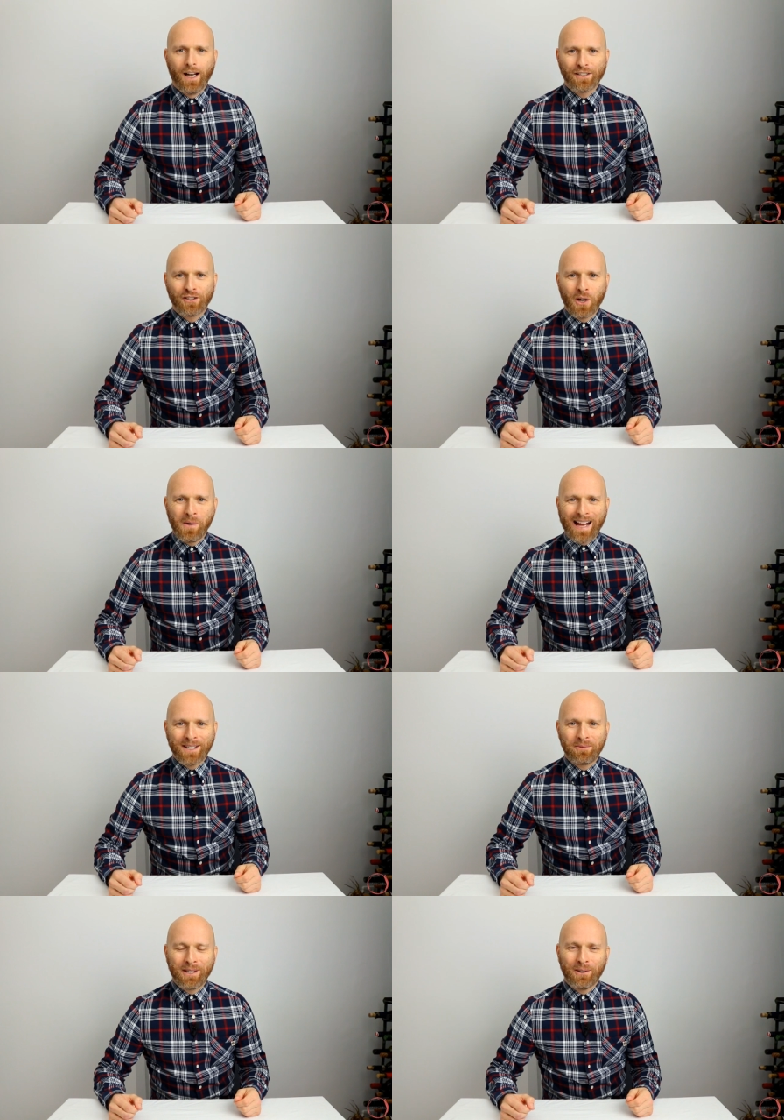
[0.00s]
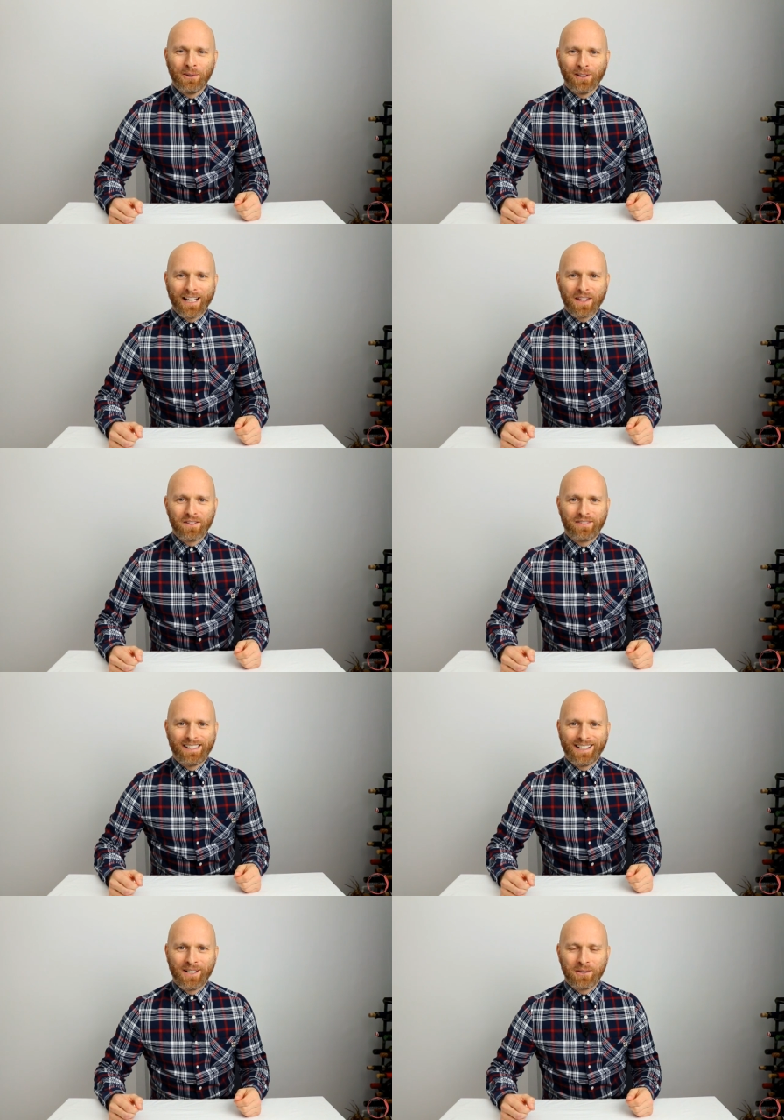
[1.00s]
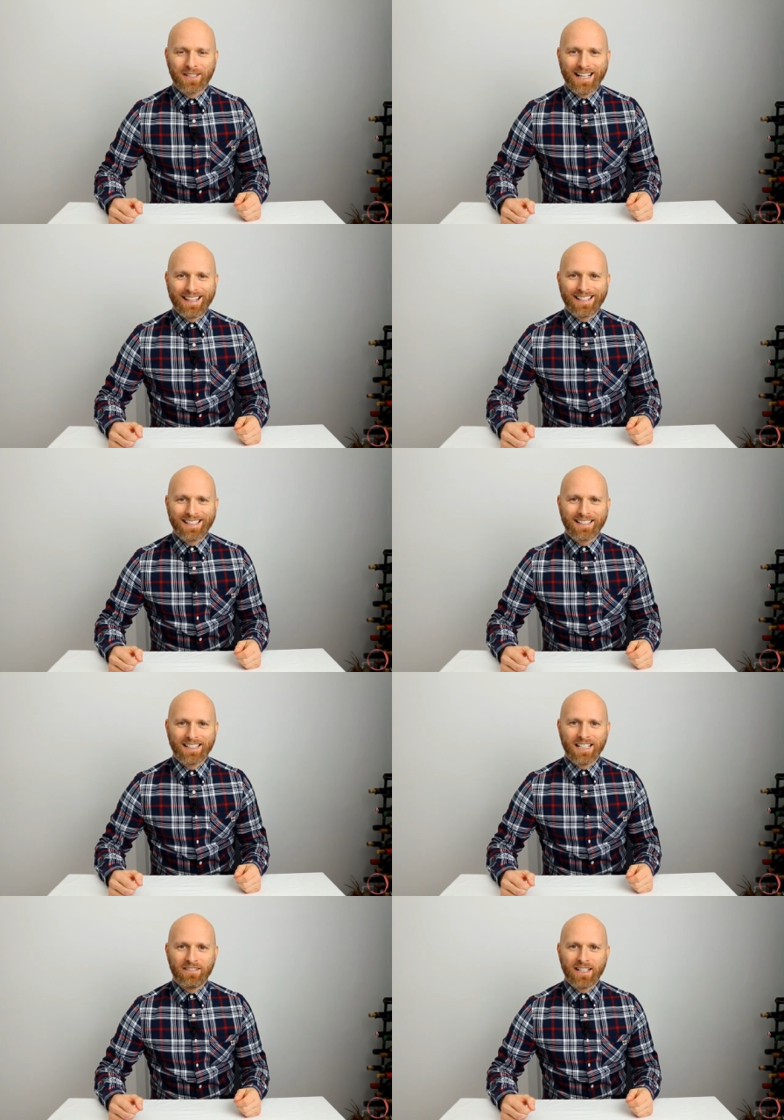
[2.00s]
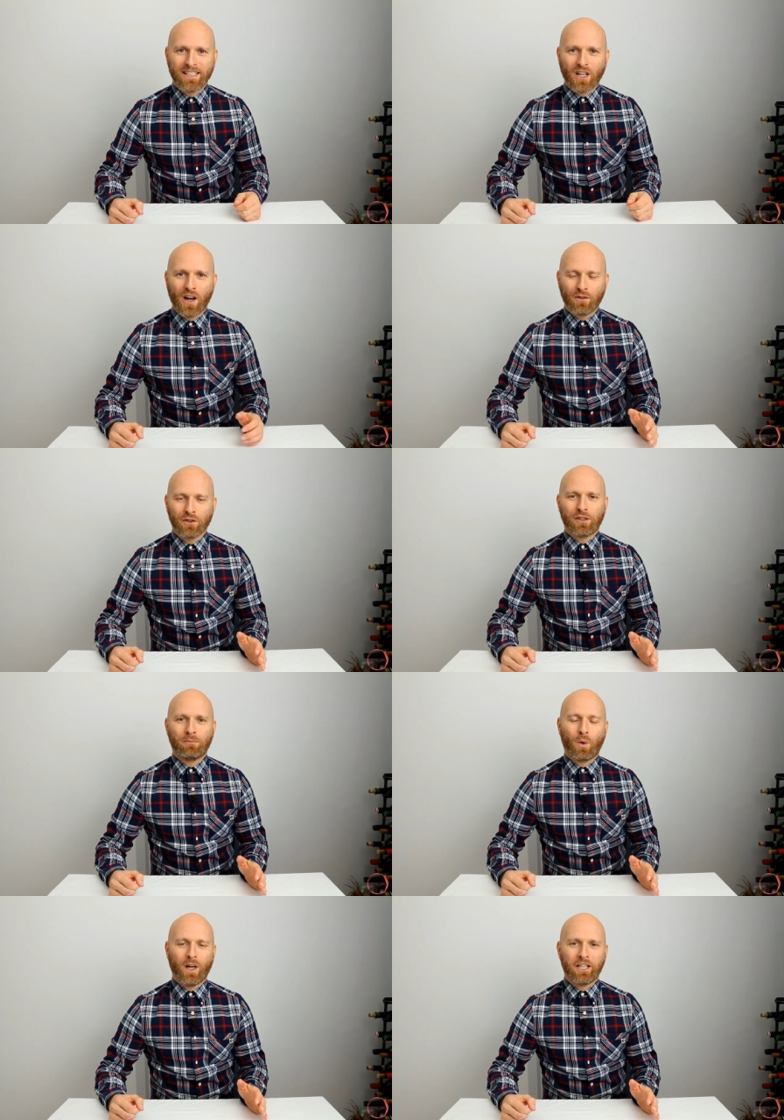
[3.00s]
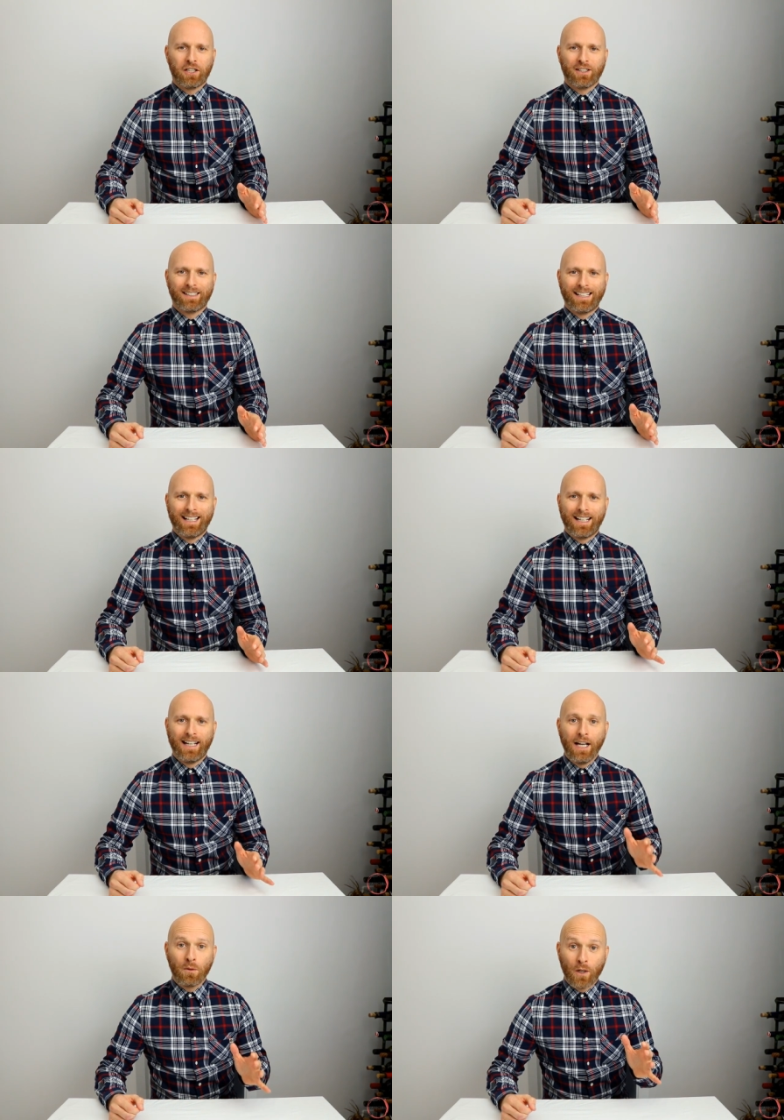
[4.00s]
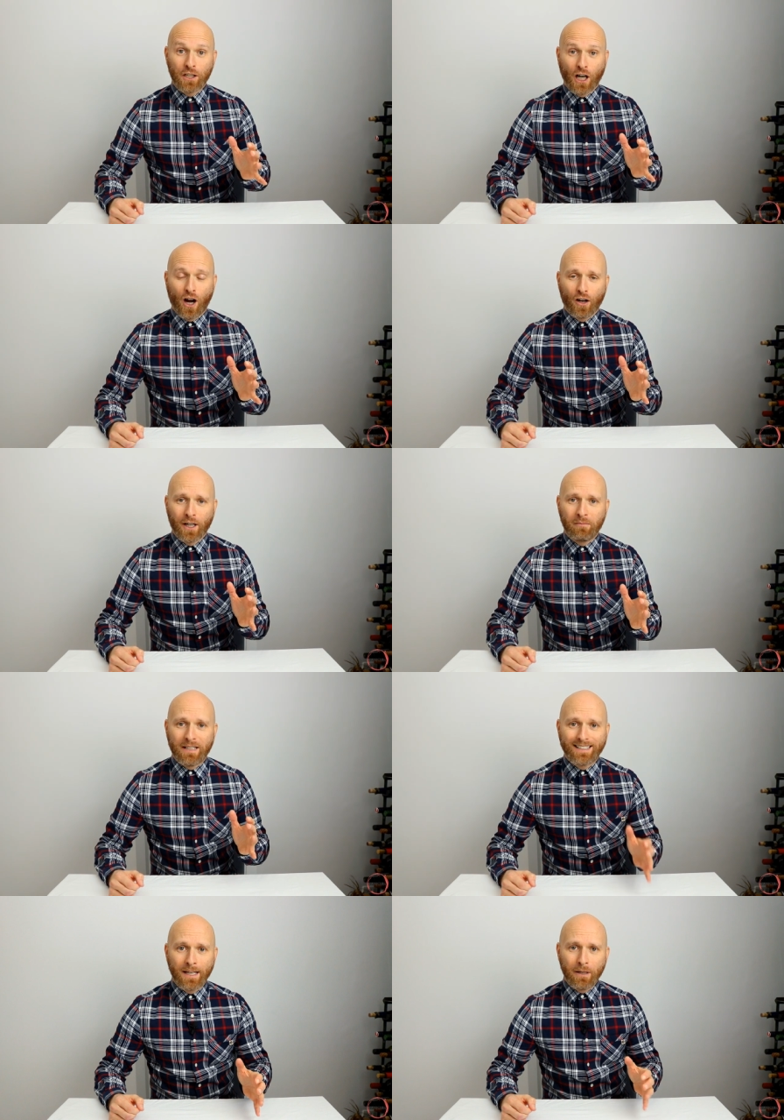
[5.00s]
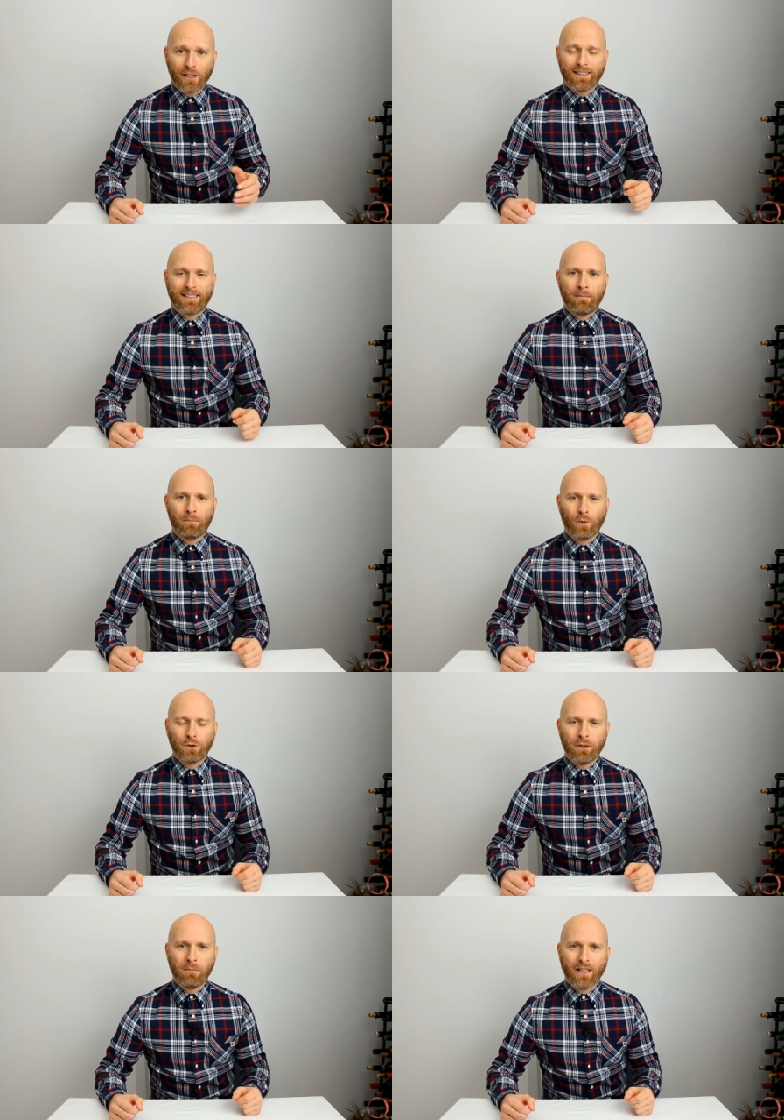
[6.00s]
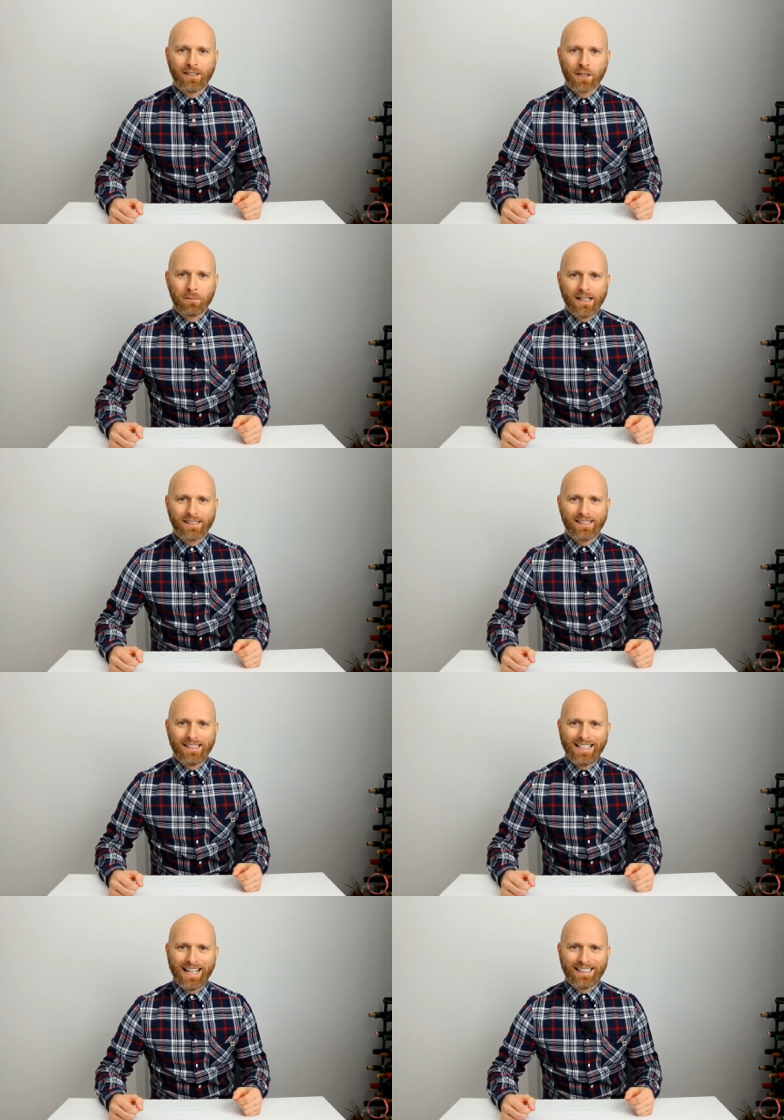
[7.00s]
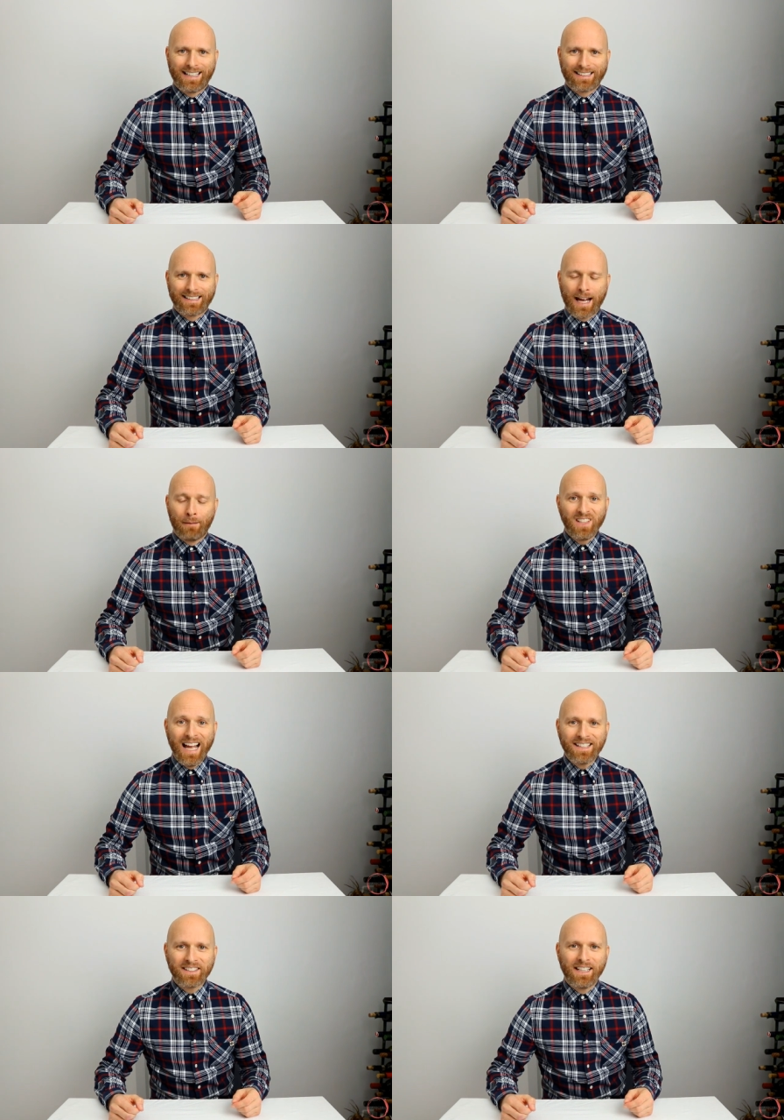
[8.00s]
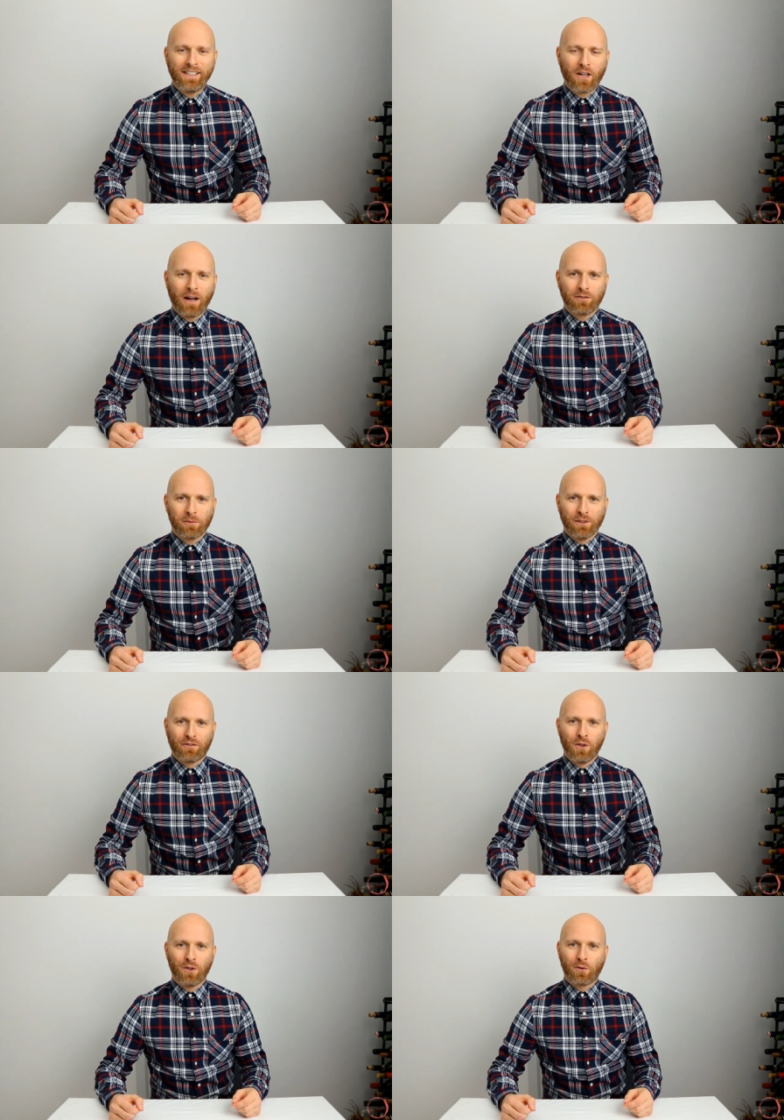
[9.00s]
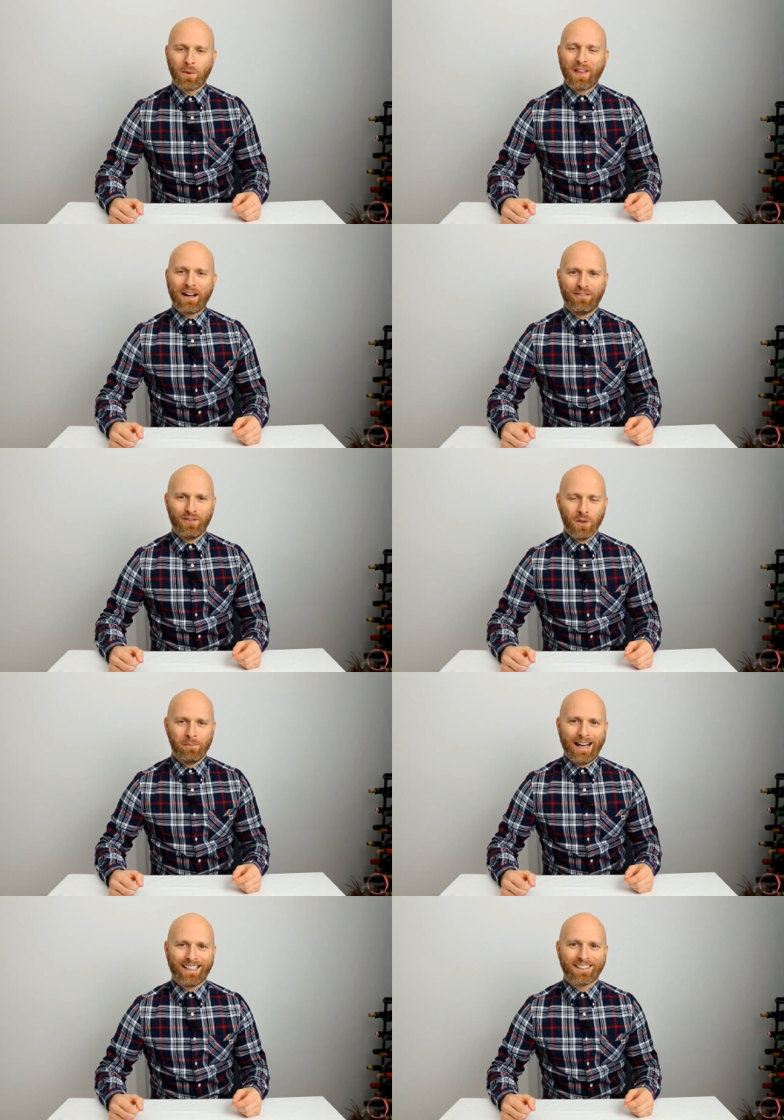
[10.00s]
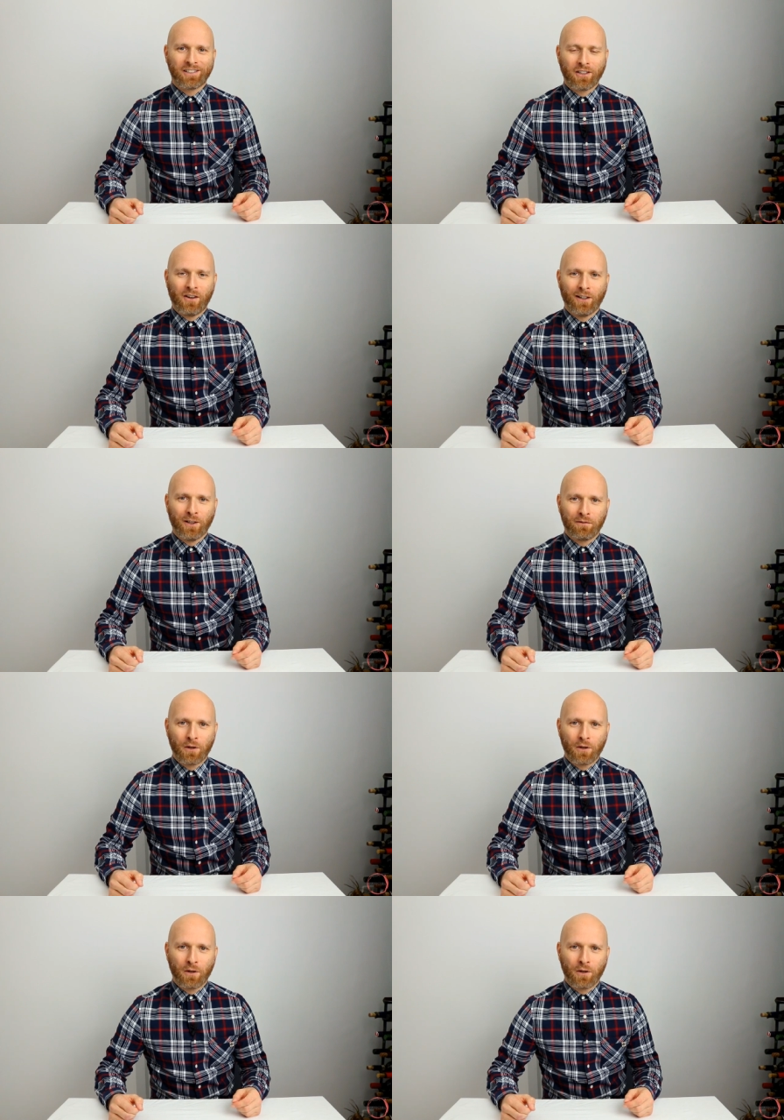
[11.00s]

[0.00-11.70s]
And so as with all other videos in this series, I've got some questions here which are going to be typical examples you might expect to see in an exam and to get you comfortable of course with that format and style of